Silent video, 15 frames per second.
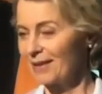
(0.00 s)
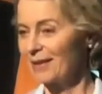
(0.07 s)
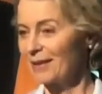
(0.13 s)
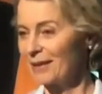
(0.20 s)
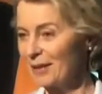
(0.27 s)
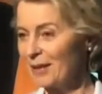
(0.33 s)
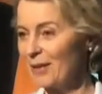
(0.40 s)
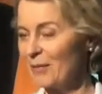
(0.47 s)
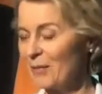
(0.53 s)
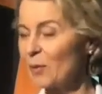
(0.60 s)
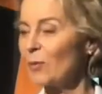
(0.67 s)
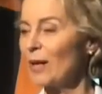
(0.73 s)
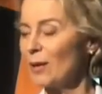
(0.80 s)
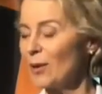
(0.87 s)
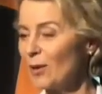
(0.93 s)

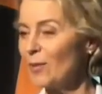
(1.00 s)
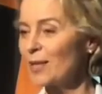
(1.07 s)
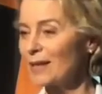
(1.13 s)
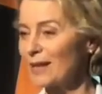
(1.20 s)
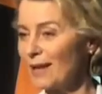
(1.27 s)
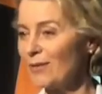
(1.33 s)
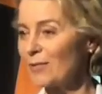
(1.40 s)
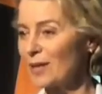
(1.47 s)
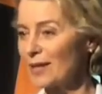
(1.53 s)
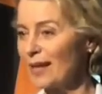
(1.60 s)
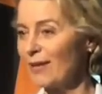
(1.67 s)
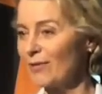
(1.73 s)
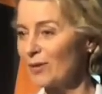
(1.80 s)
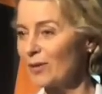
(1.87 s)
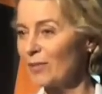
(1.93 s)
where always governments
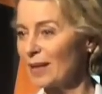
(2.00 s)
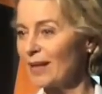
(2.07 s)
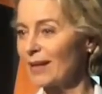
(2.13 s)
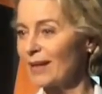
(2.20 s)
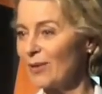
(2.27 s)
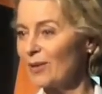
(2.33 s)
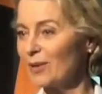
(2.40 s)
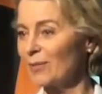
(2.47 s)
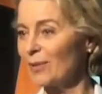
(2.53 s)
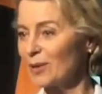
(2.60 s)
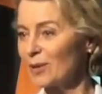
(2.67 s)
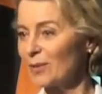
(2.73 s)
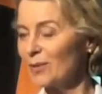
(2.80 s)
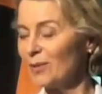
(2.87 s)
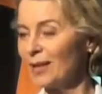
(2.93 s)
have to be accountable
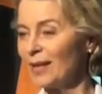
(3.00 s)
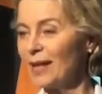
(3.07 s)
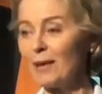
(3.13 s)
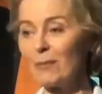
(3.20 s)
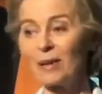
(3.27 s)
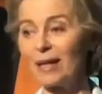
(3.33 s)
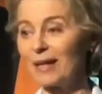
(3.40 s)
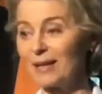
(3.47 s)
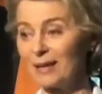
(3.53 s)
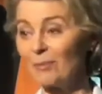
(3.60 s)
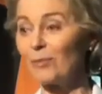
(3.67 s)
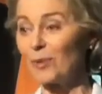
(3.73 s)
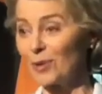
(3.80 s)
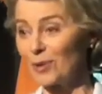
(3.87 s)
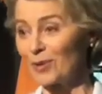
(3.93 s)
to, play an
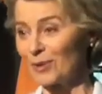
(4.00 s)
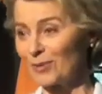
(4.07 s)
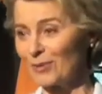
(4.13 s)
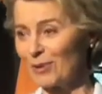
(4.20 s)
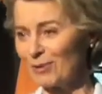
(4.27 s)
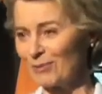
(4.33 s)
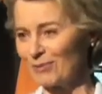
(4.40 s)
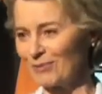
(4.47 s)
important role.